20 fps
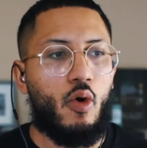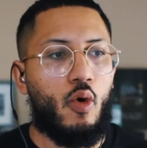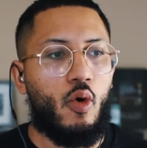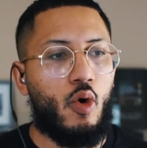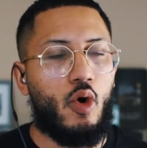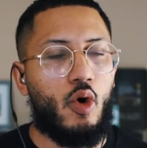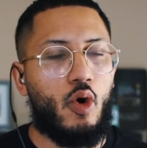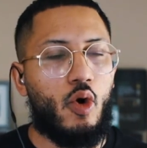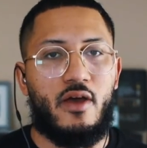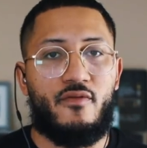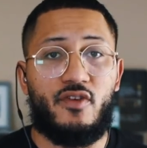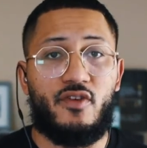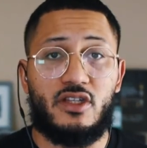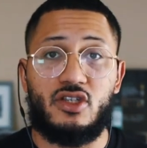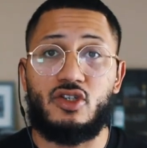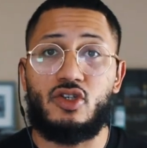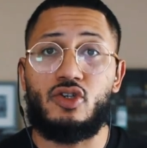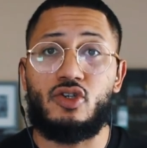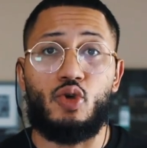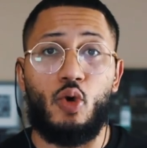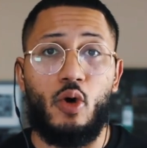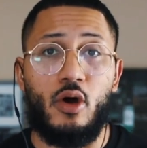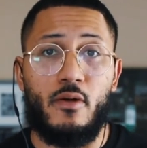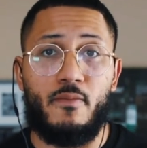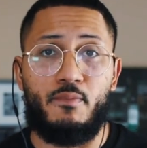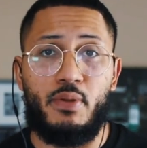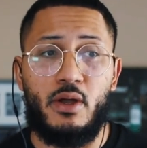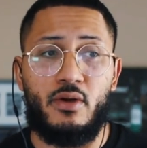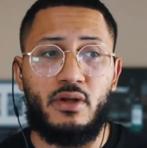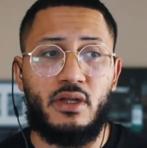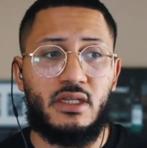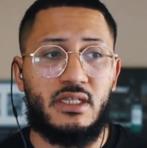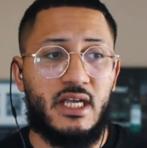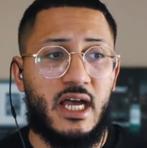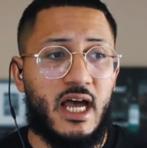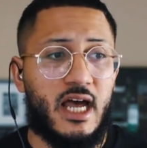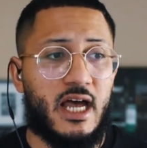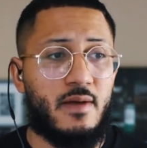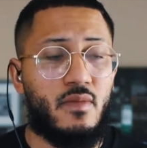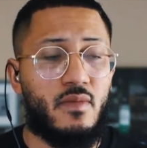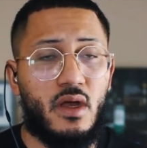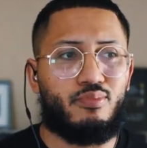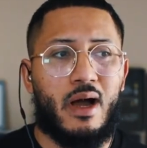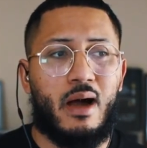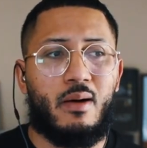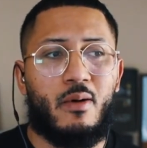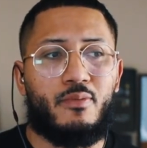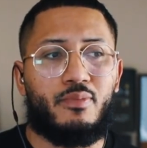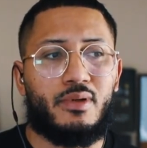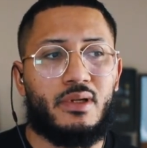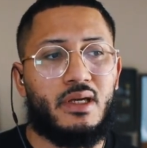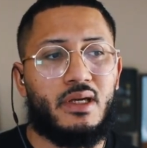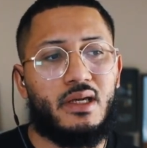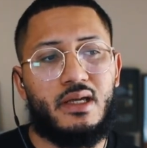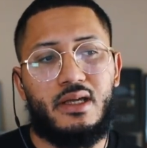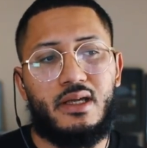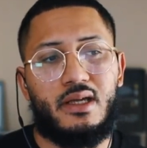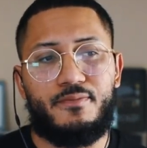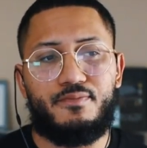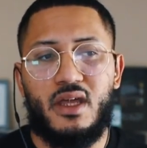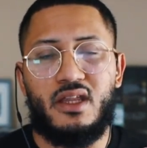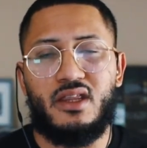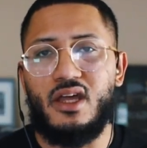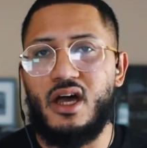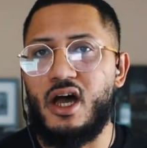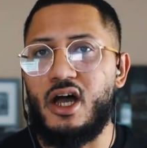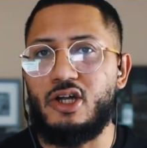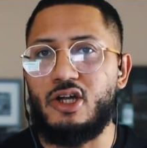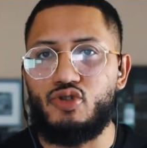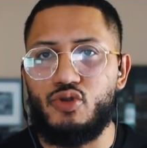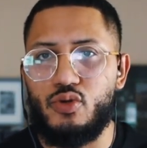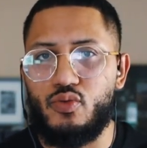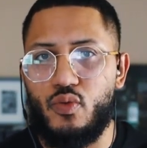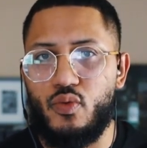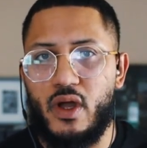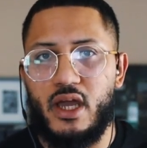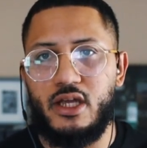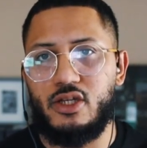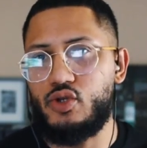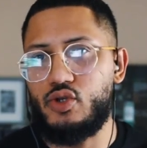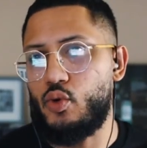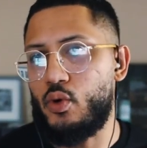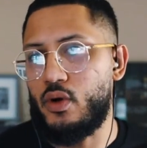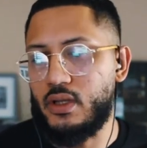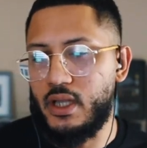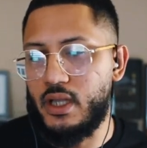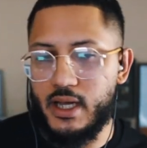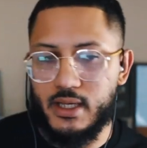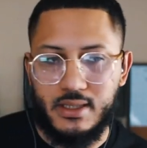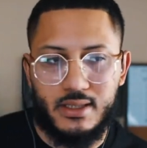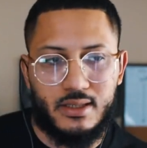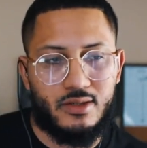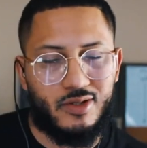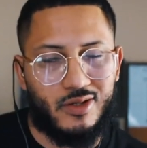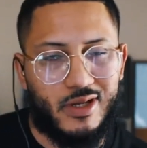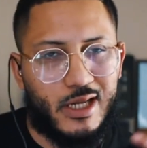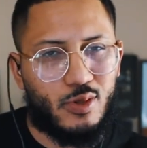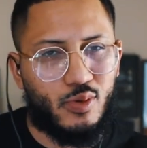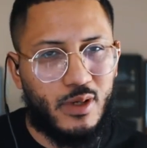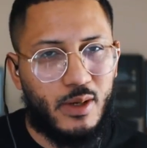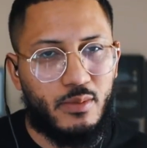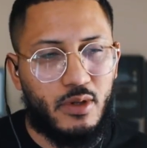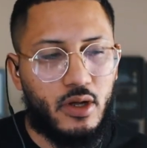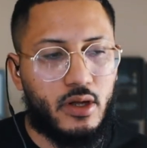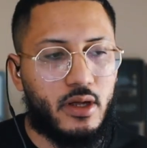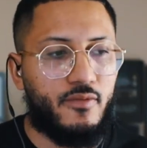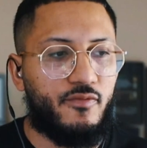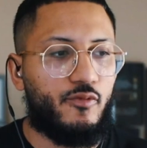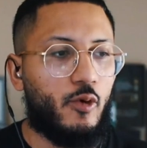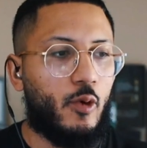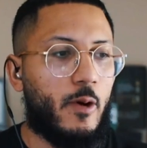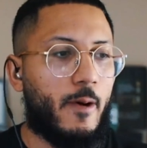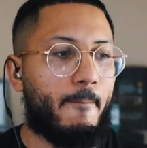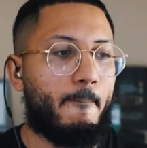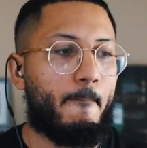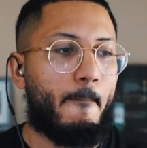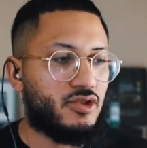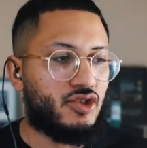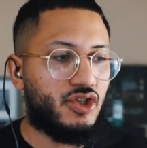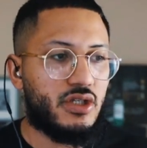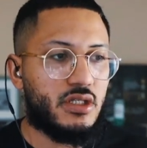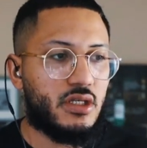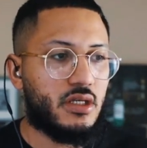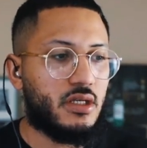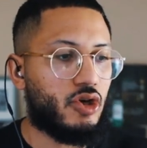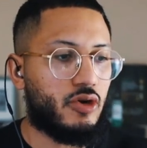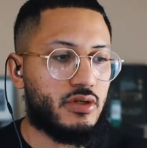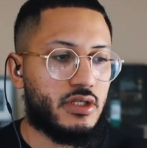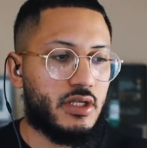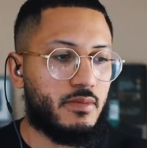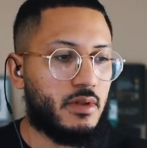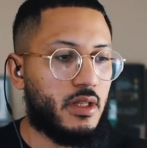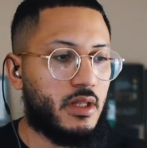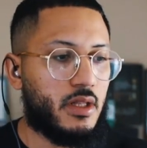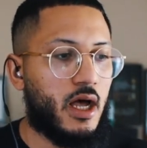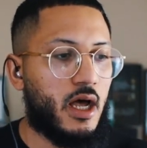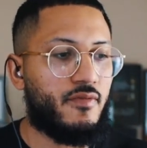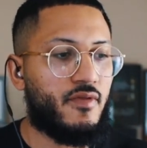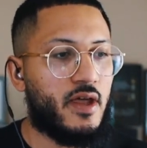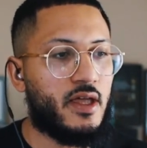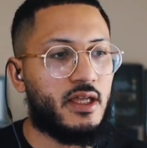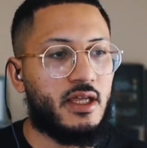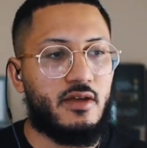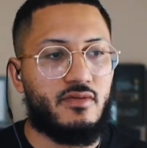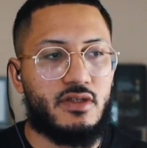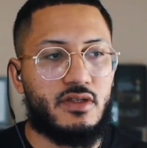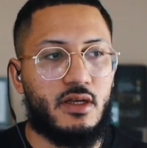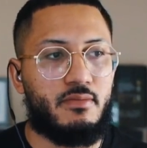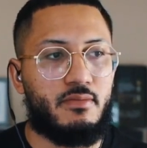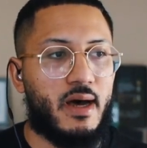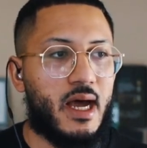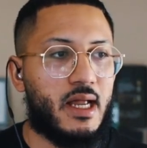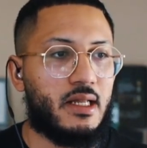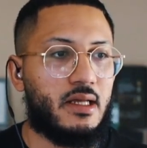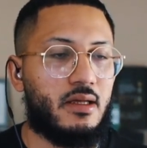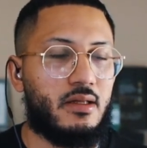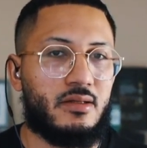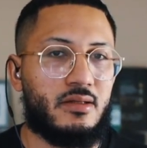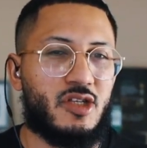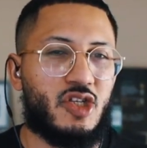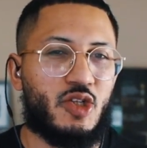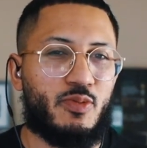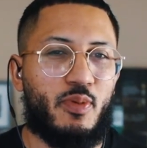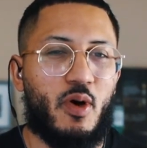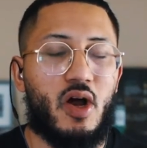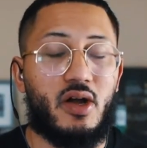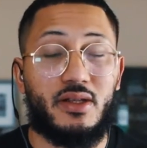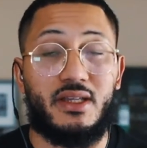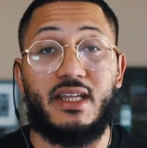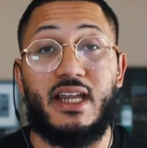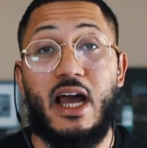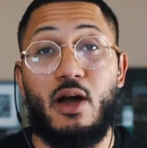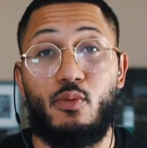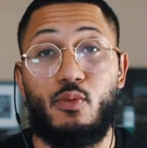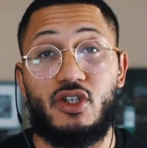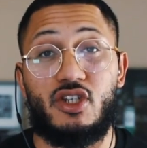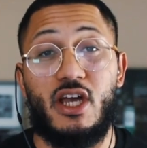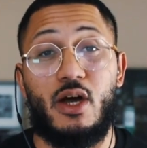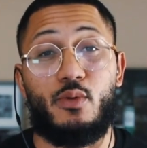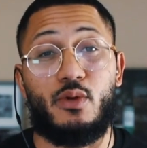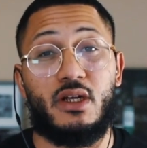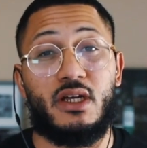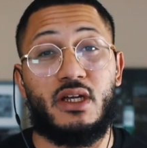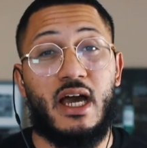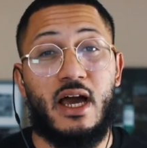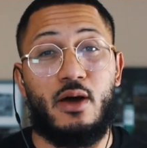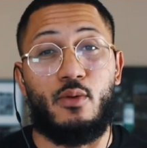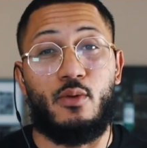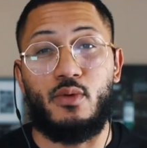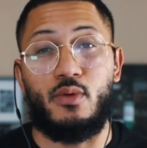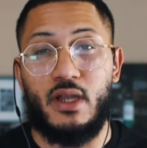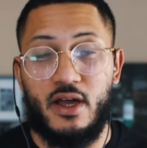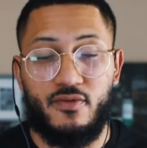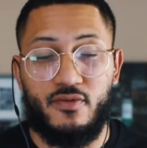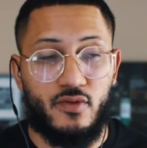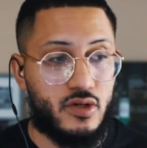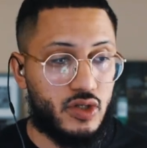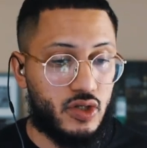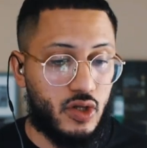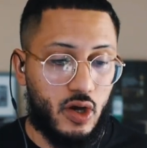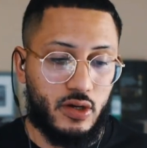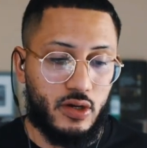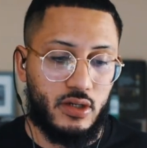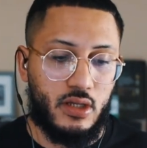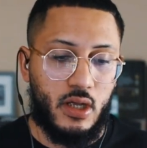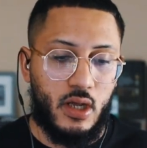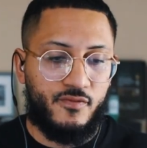Or if it's short period of time, probably in the hundred range or less. So that's what I'm looking for just to show some love and give somebody the spark that I I wish I would have gotten when I first started.